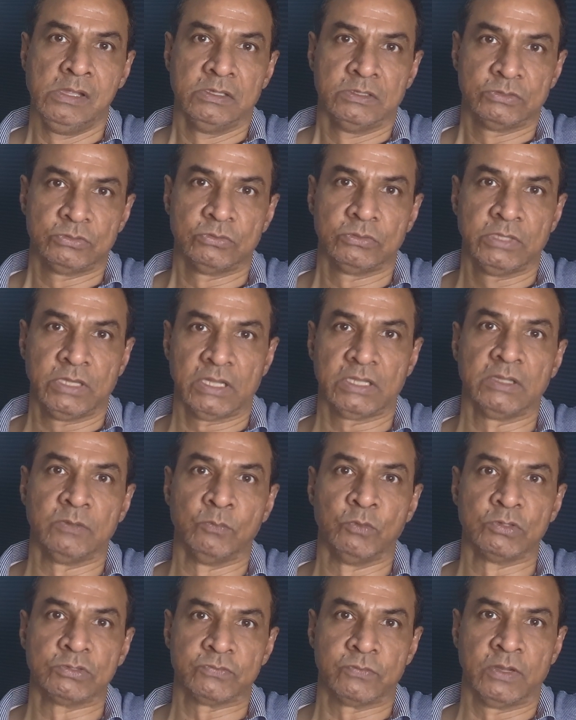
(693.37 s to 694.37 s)
So they are the
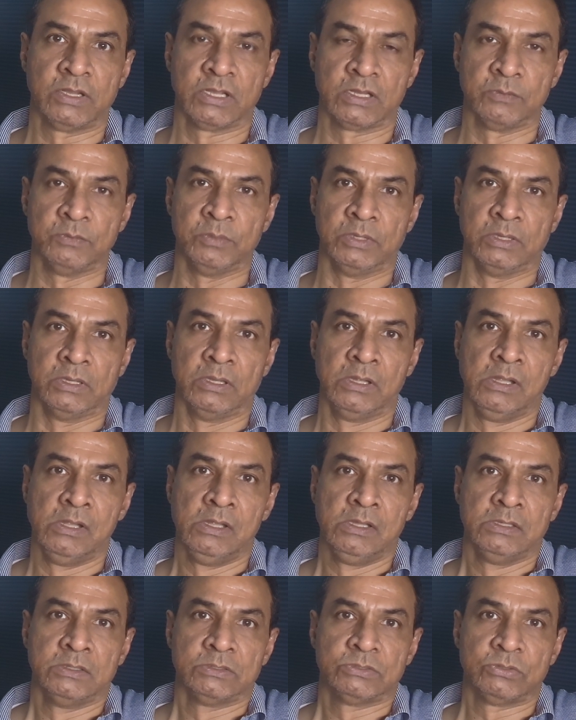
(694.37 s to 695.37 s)
most vulnerable.
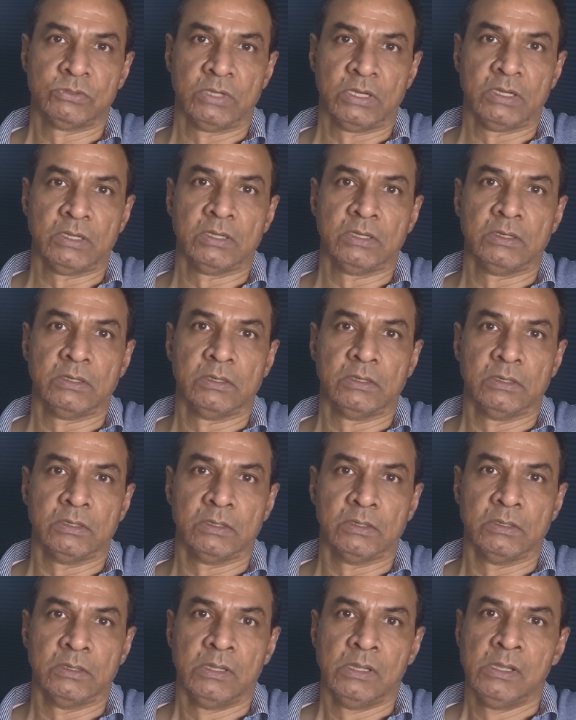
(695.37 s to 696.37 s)
So
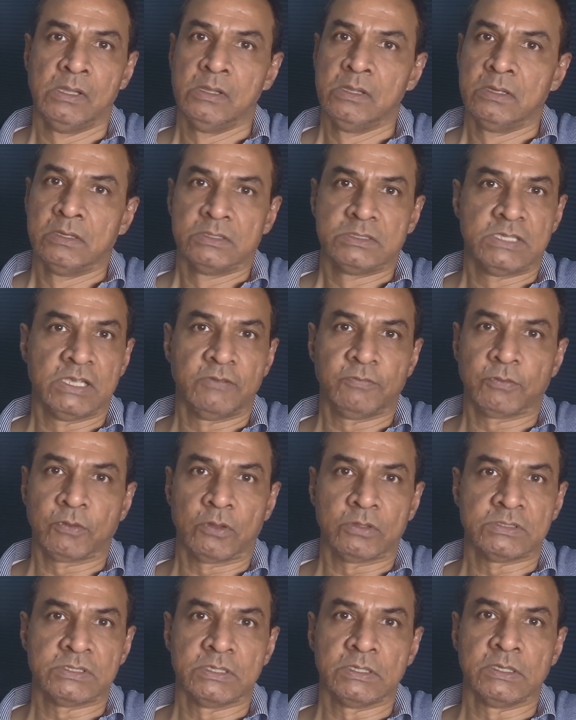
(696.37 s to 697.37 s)
and safe
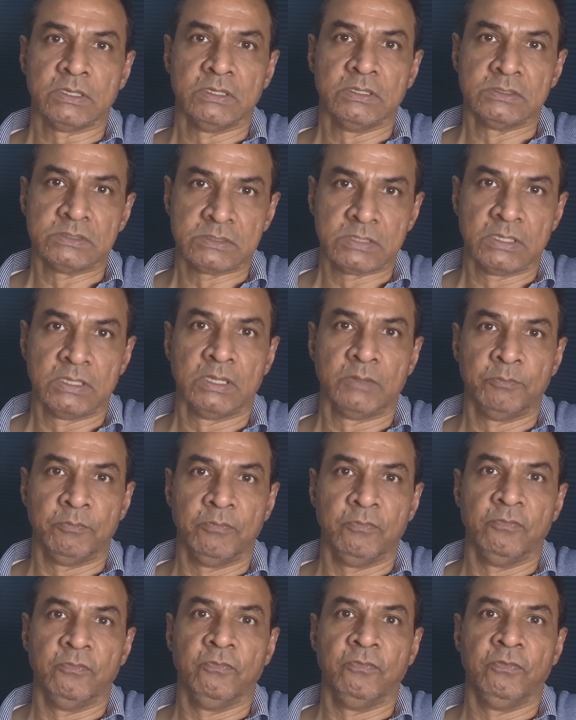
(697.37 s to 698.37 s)
crossing is still a
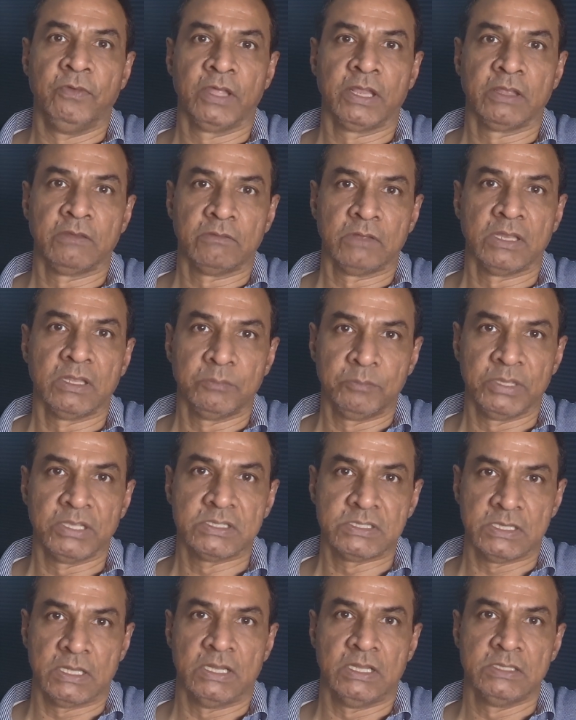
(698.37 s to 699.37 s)
very, very
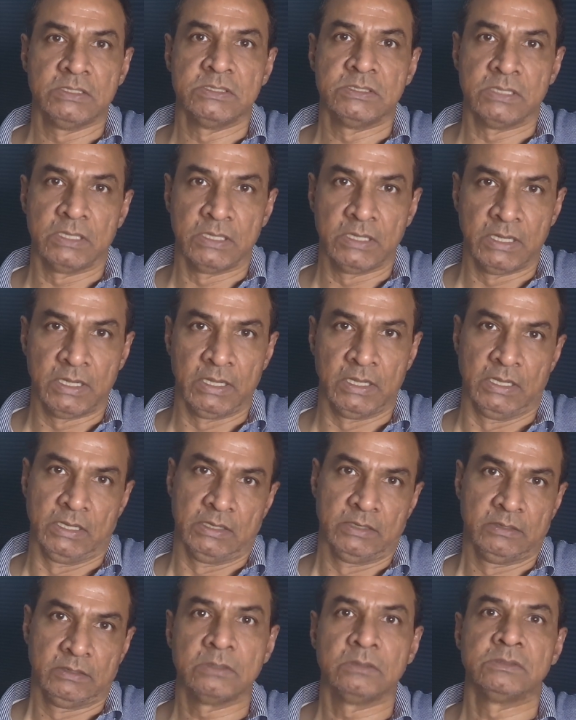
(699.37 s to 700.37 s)
big challenge in India.
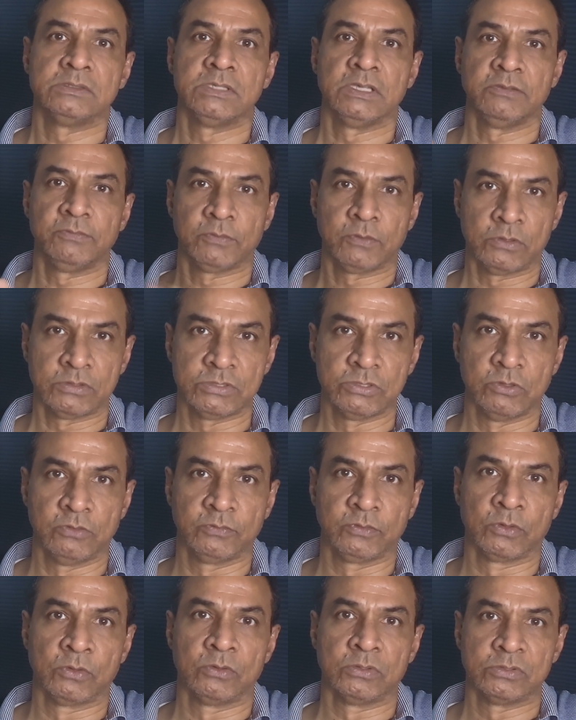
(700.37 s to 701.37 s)
Safe crossing
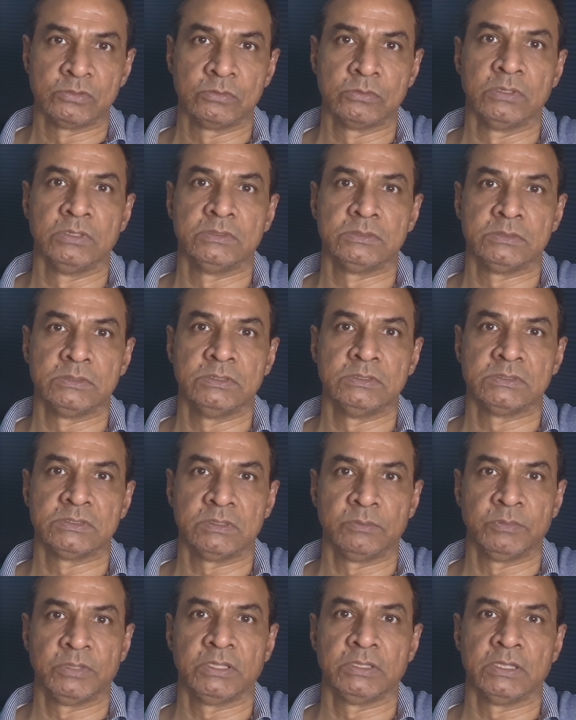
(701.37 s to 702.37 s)
of the road is
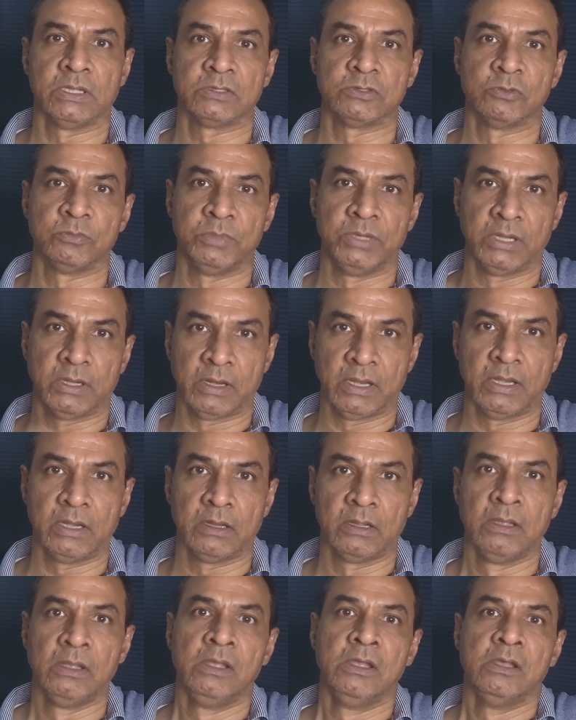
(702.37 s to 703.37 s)
something that should be
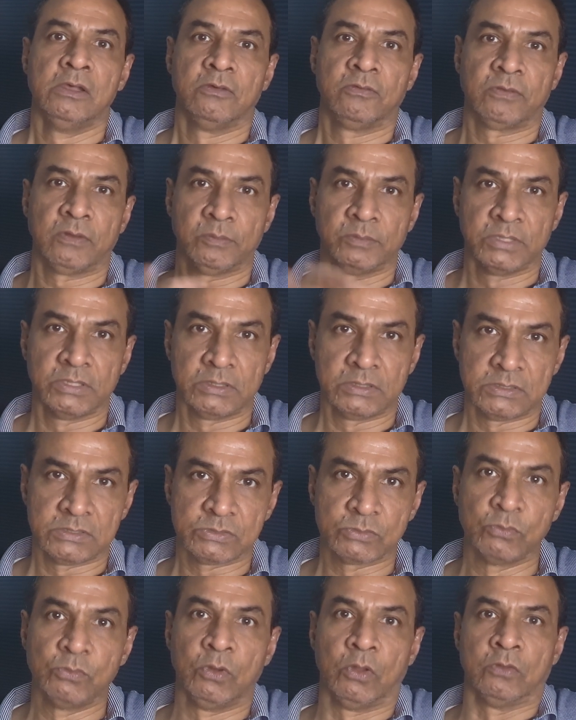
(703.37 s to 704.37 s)
trained from the
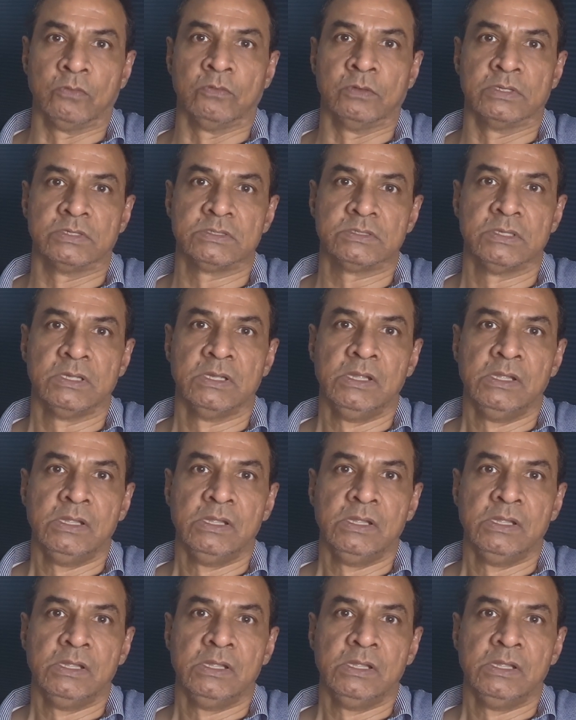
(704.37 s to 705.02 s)
school onwards.